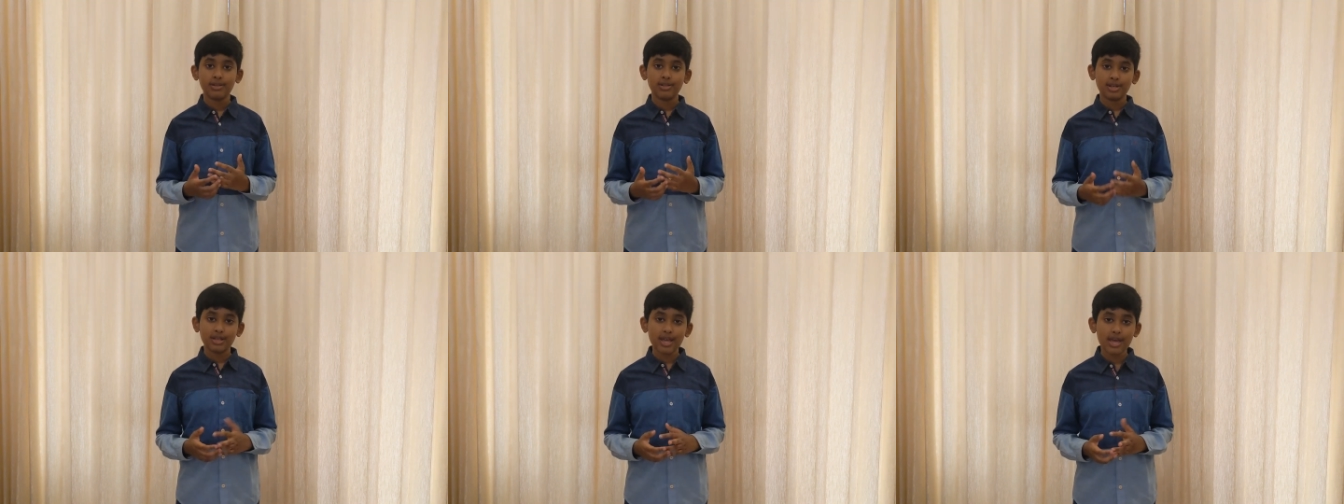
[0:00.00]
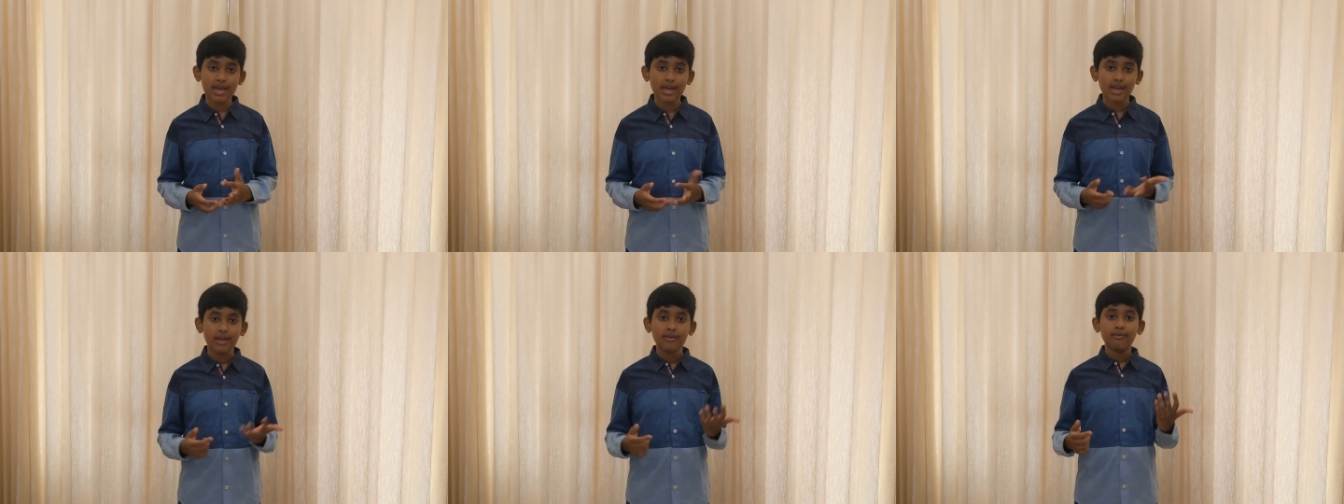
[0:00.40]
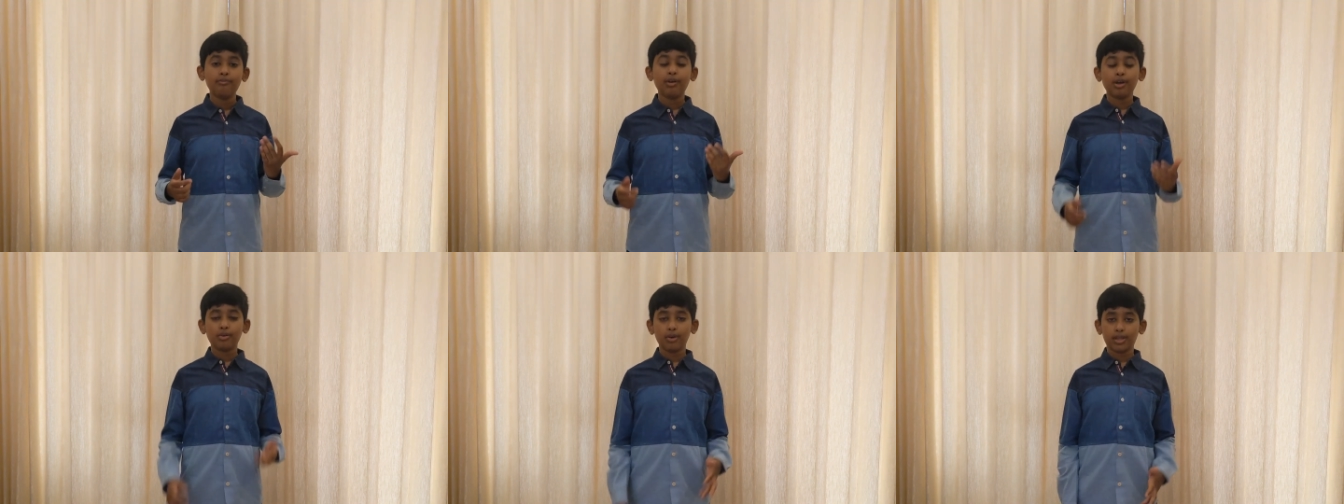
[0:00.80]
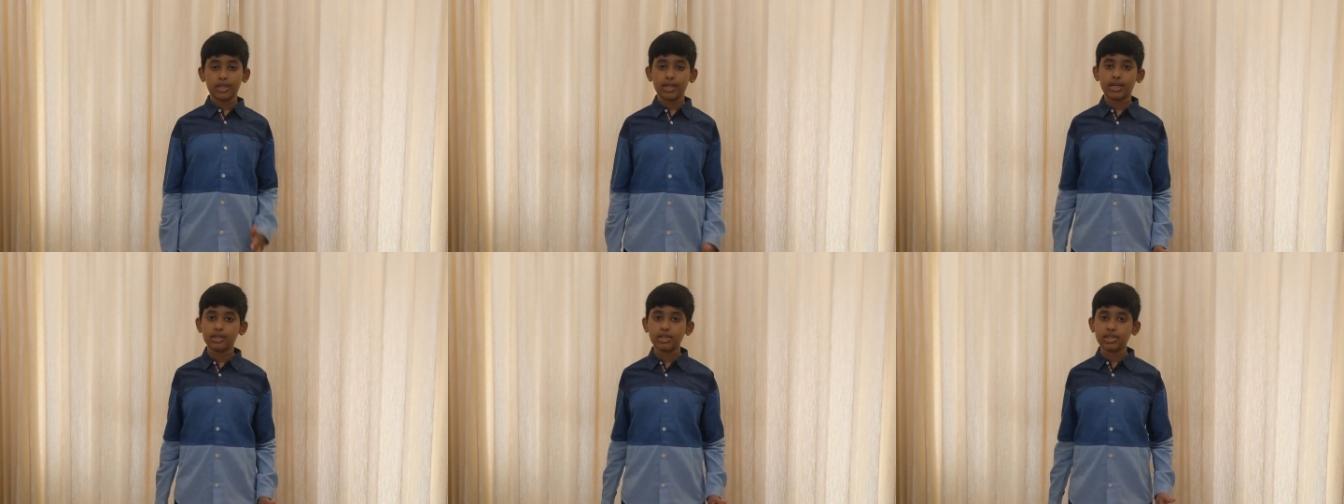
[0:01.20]
Today we're going
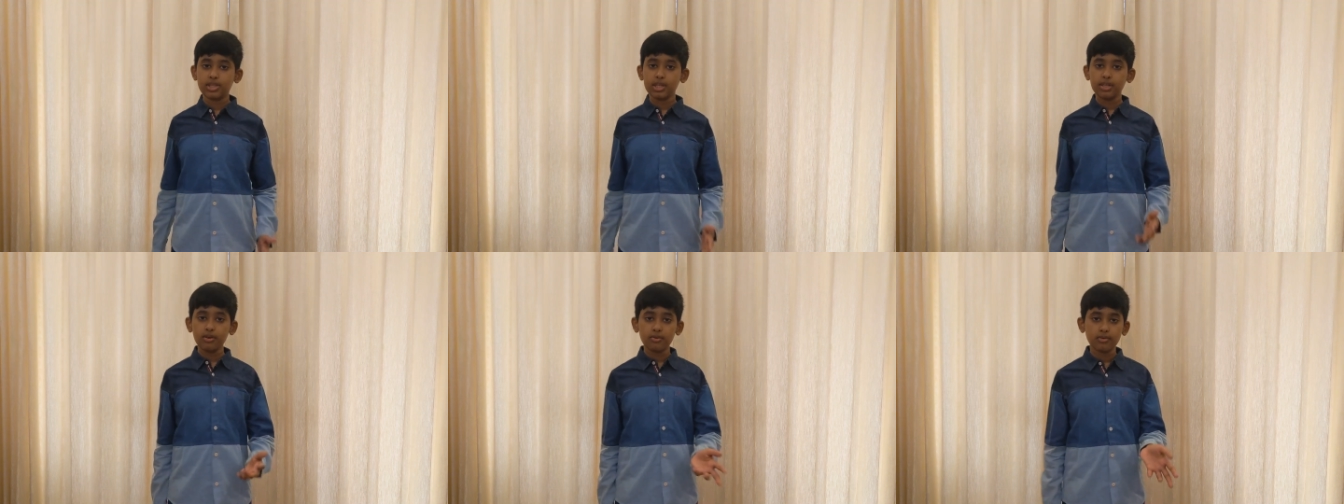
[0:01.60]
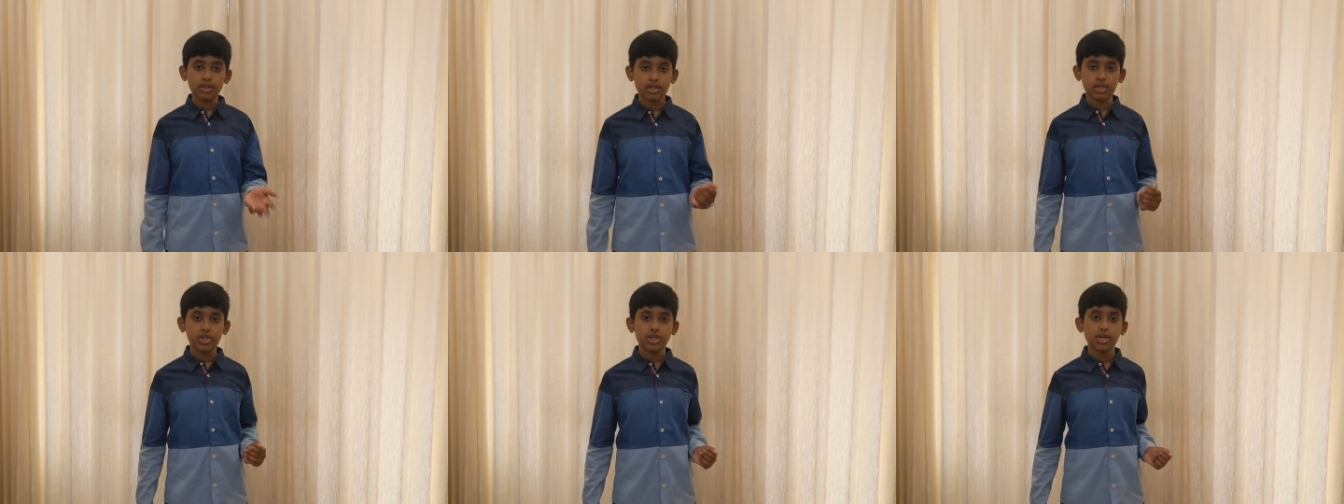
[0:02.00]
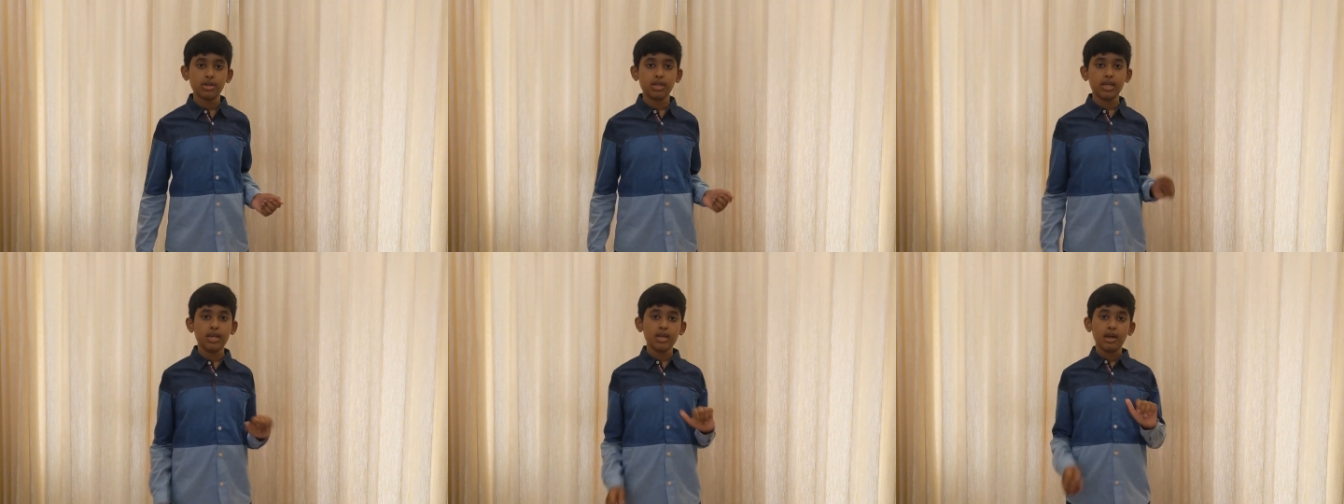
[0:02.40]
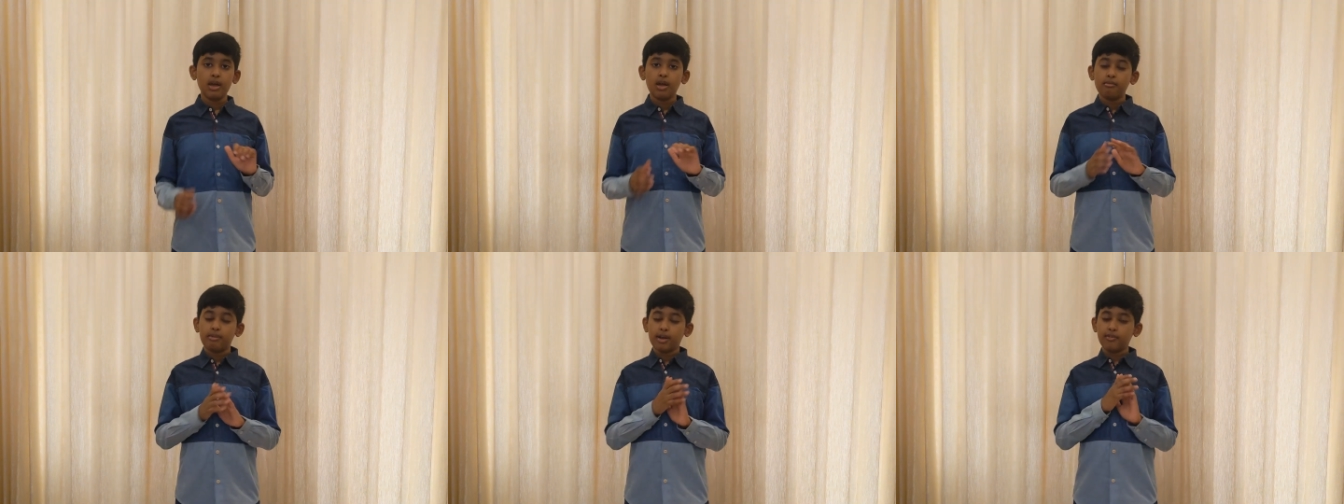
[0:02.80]
to continue this journey
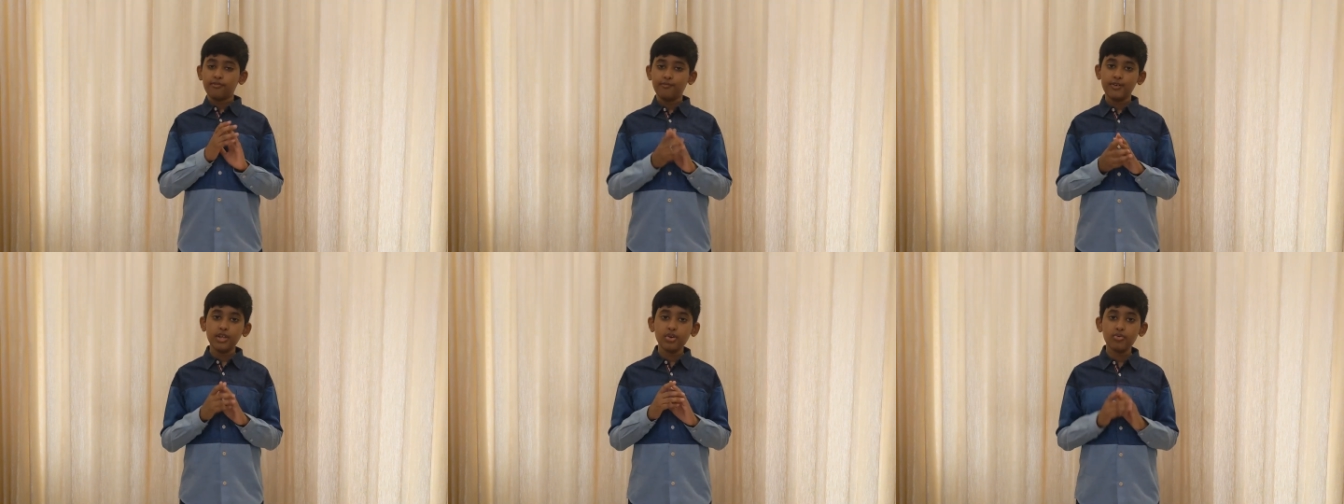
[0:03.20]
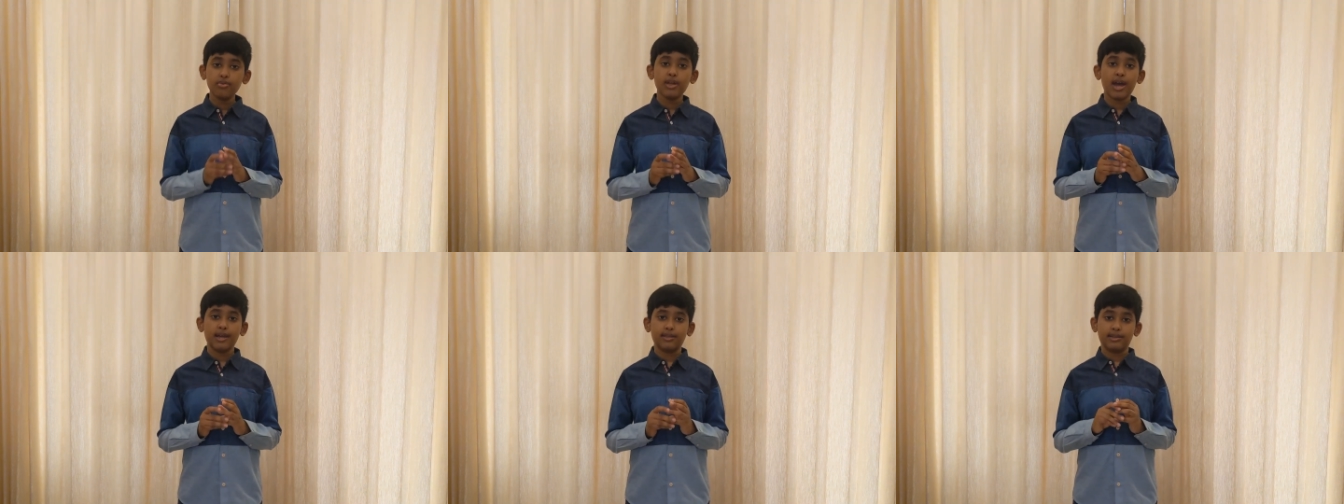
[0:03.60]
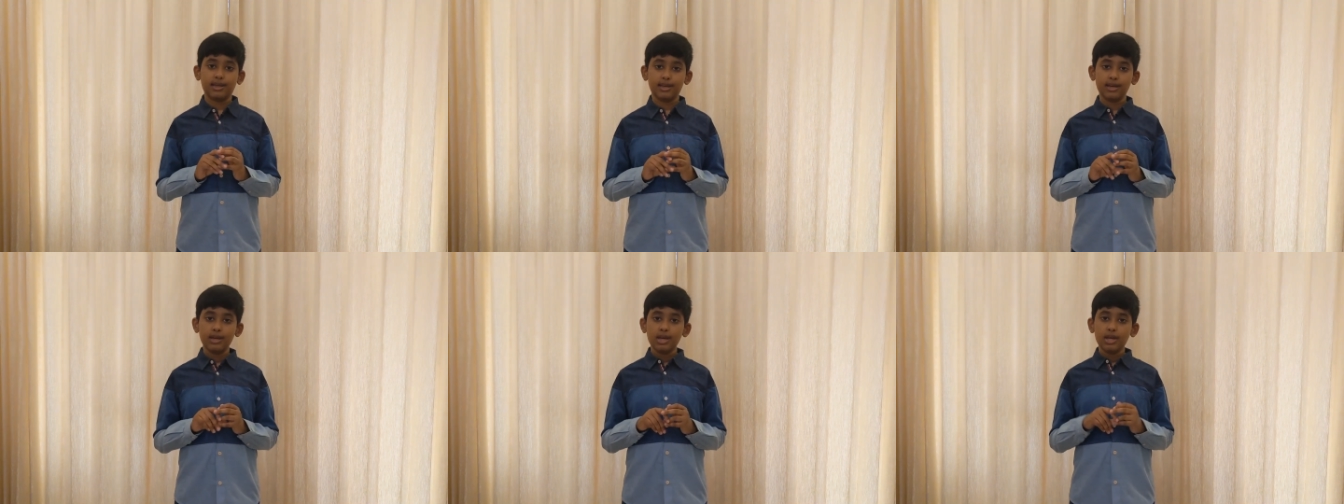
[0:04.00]
by reuniting